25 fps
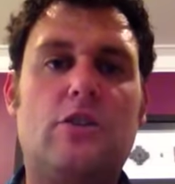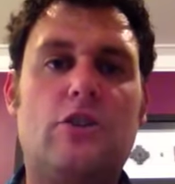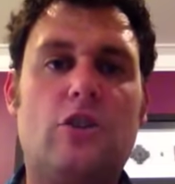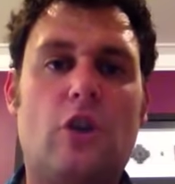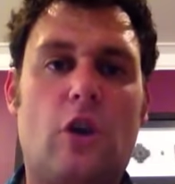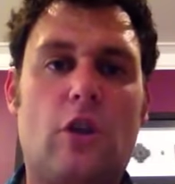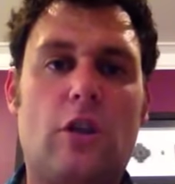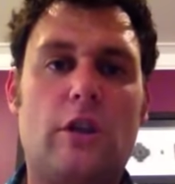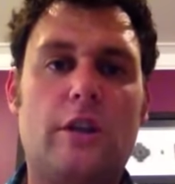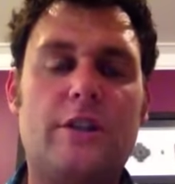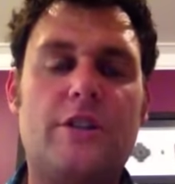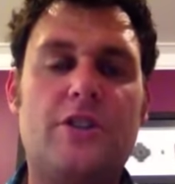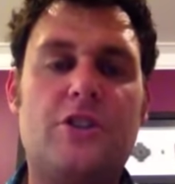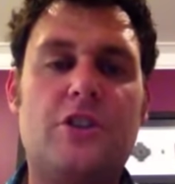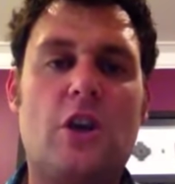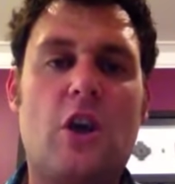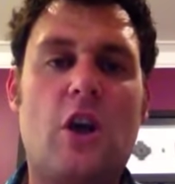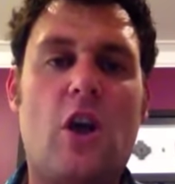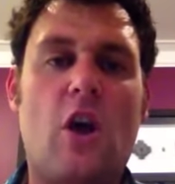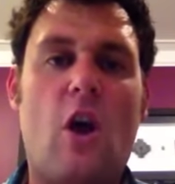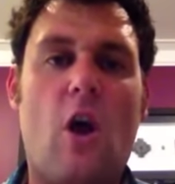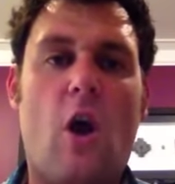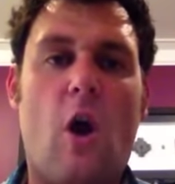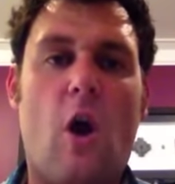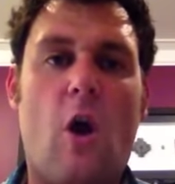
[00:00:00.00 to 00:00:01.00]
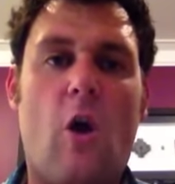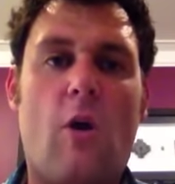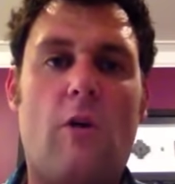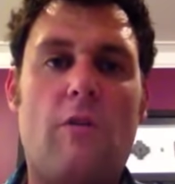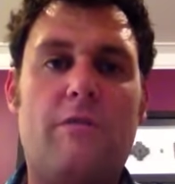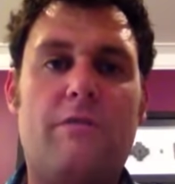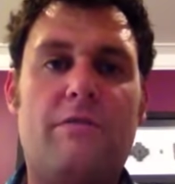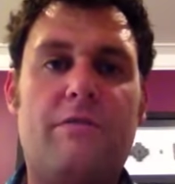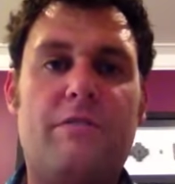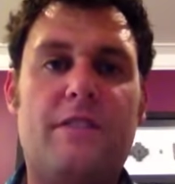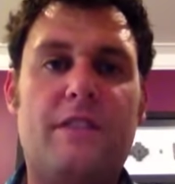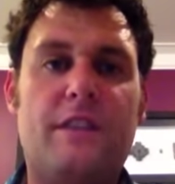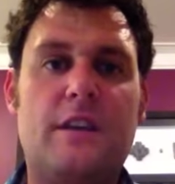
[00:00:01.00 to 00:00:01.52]
knowledge
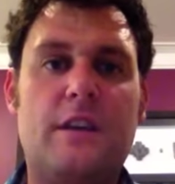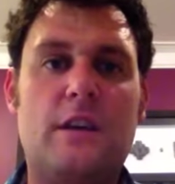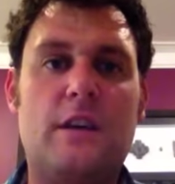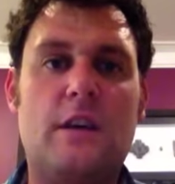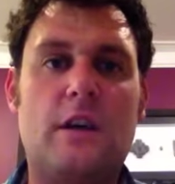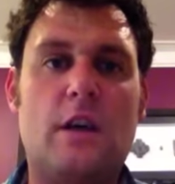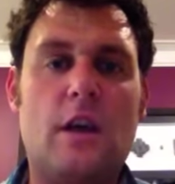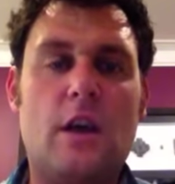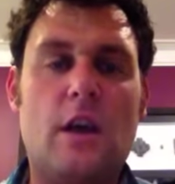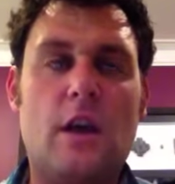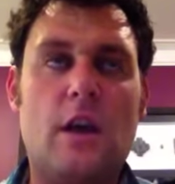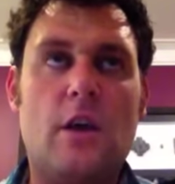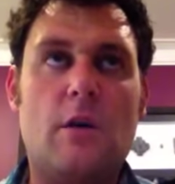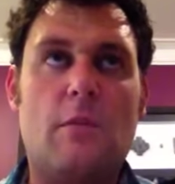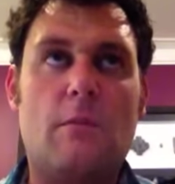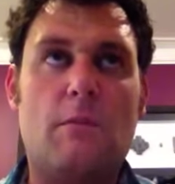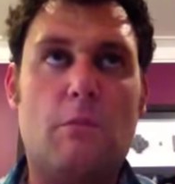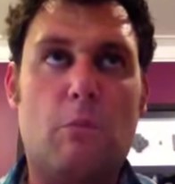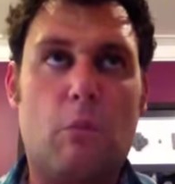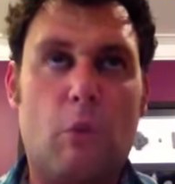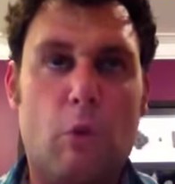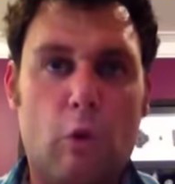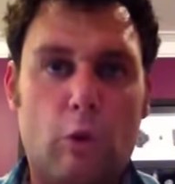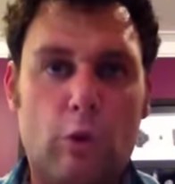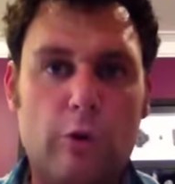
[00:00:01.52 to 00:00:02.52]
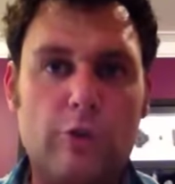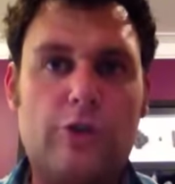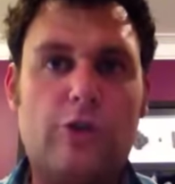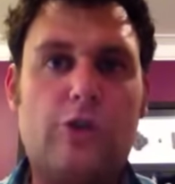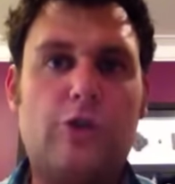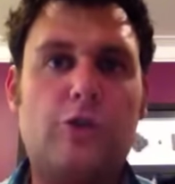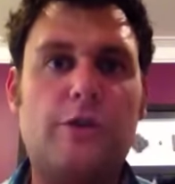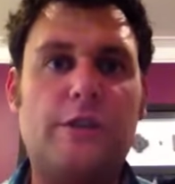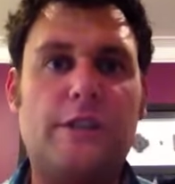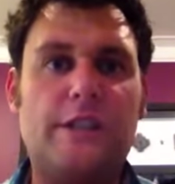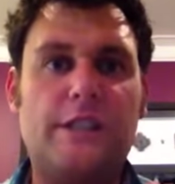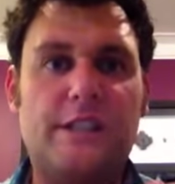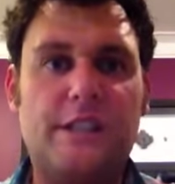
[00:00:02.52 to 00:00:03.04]
of the more
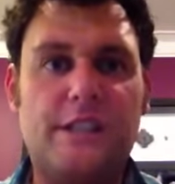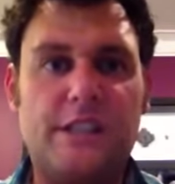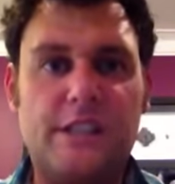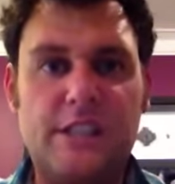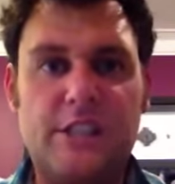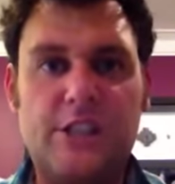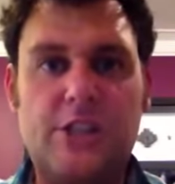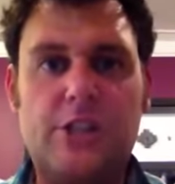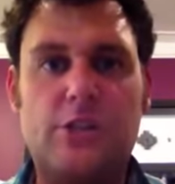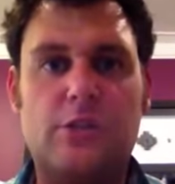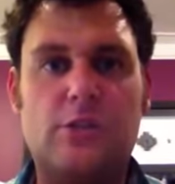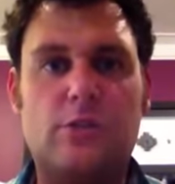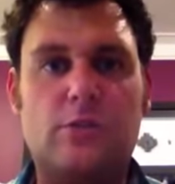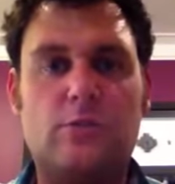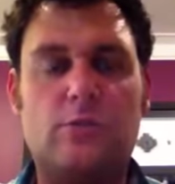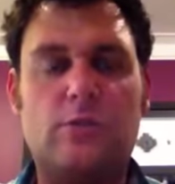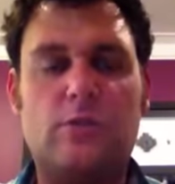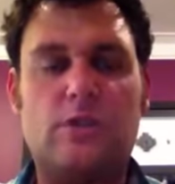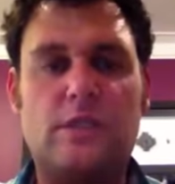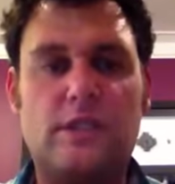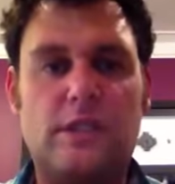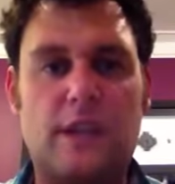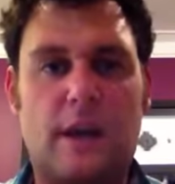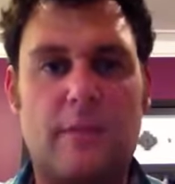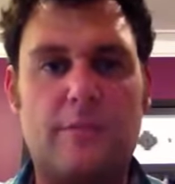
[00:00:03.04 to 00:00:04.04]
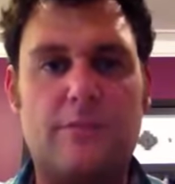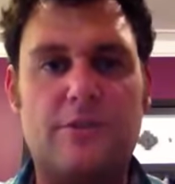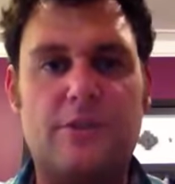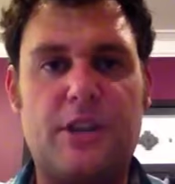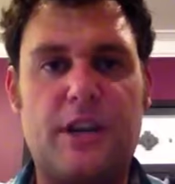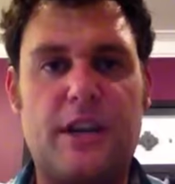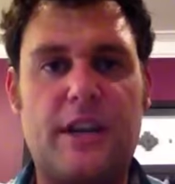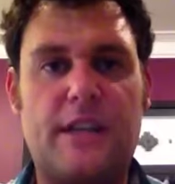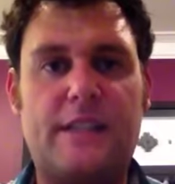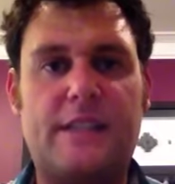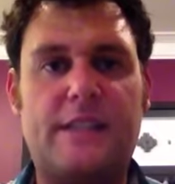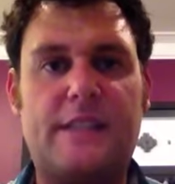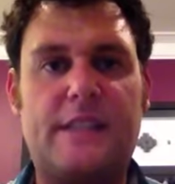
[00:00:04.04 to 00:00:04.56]
traditional
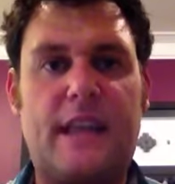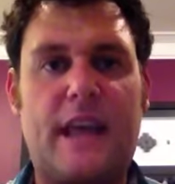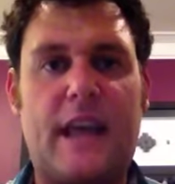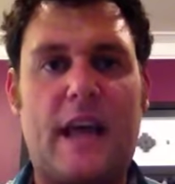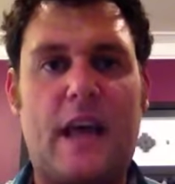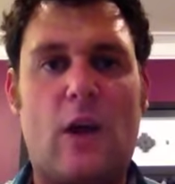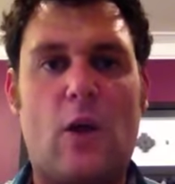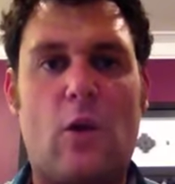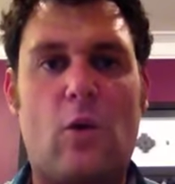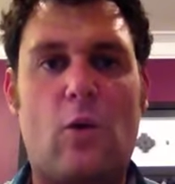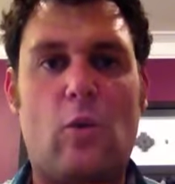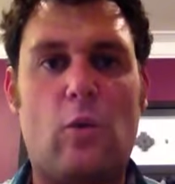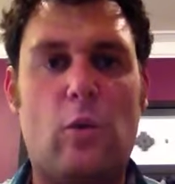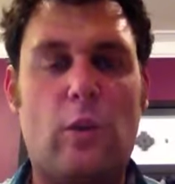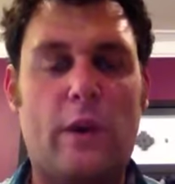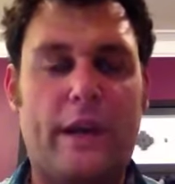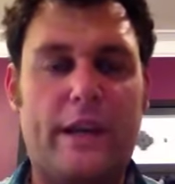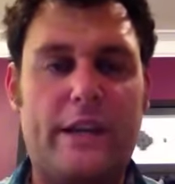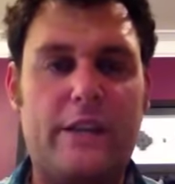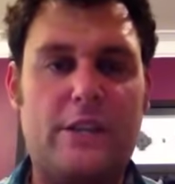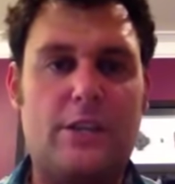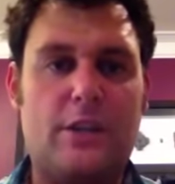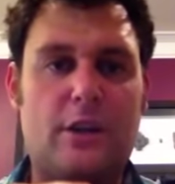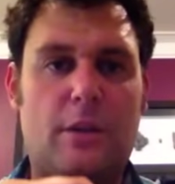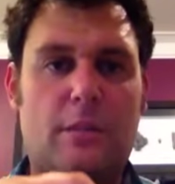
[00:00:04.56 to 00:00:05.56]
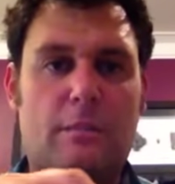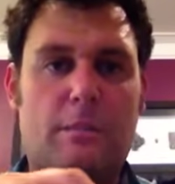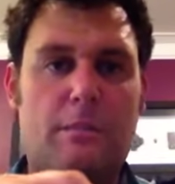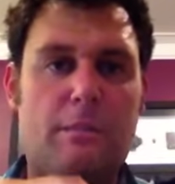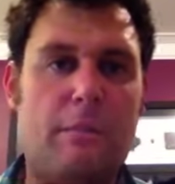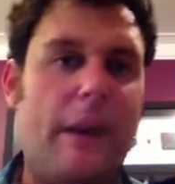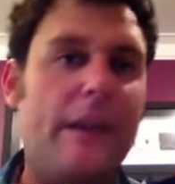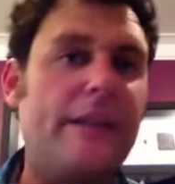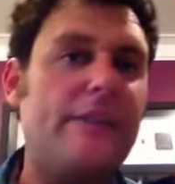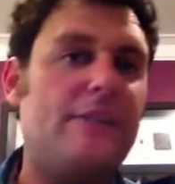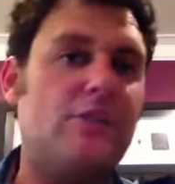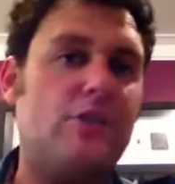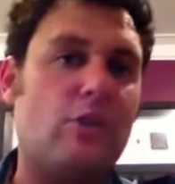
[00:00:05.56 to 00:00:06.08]
subjects which,
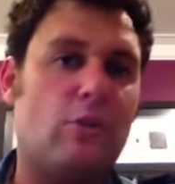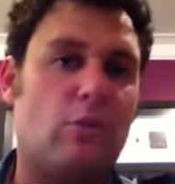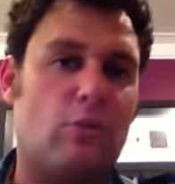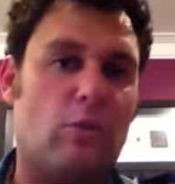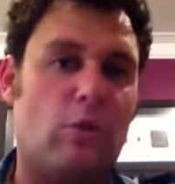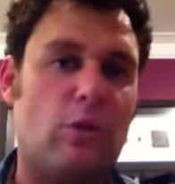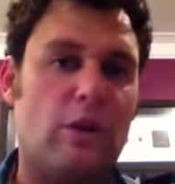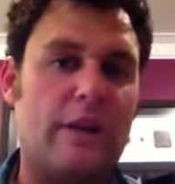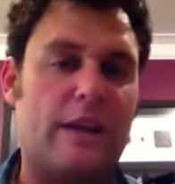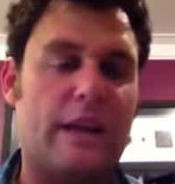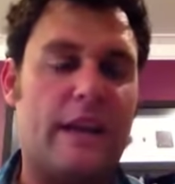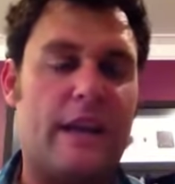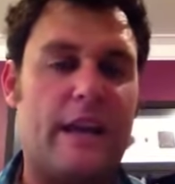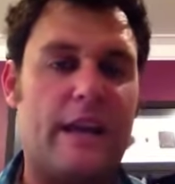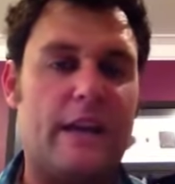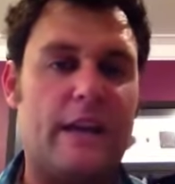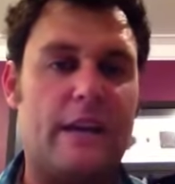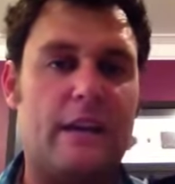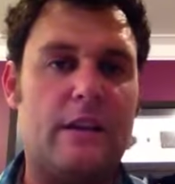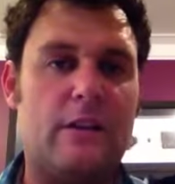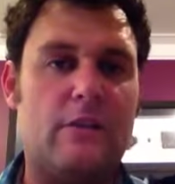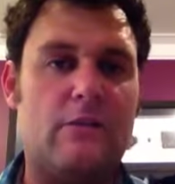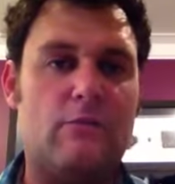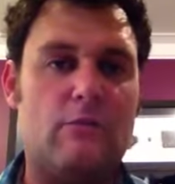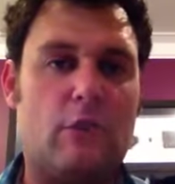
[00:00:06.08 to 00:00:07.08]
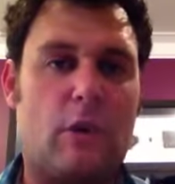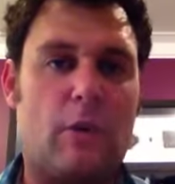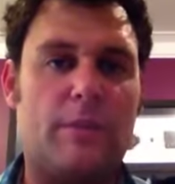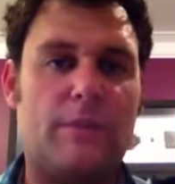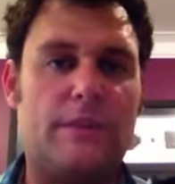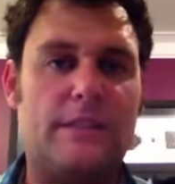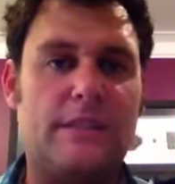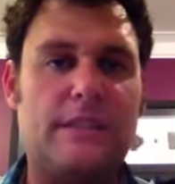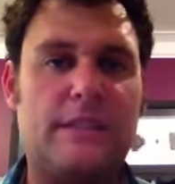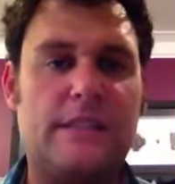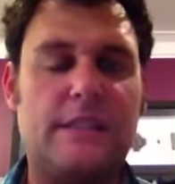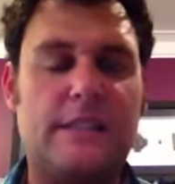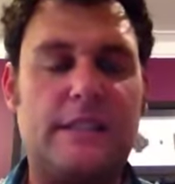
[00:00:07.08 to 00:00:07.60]
based on what Ken
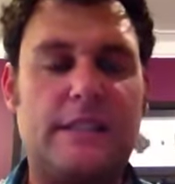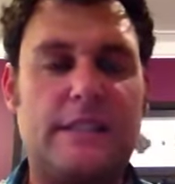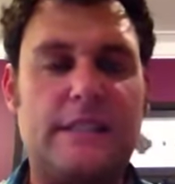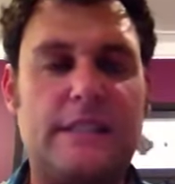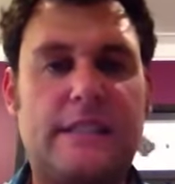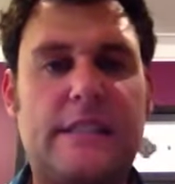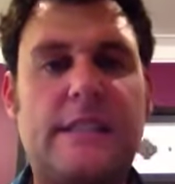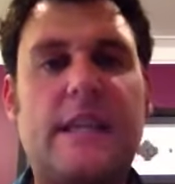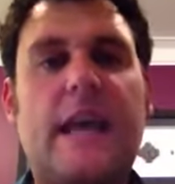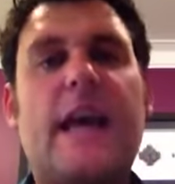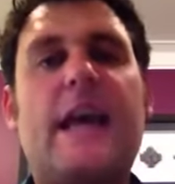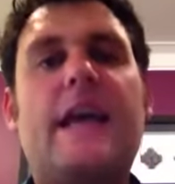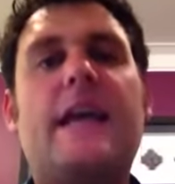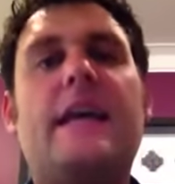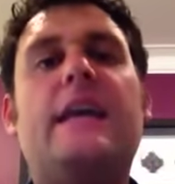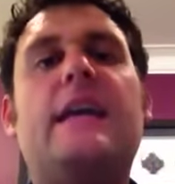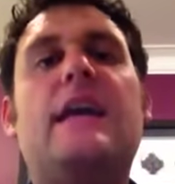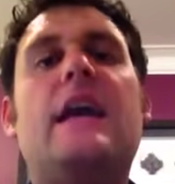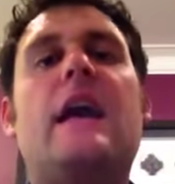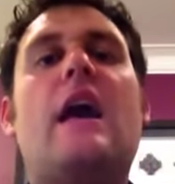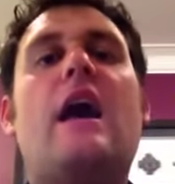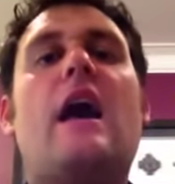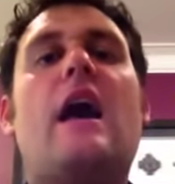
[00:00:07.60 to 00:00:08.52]
Robinson is saying,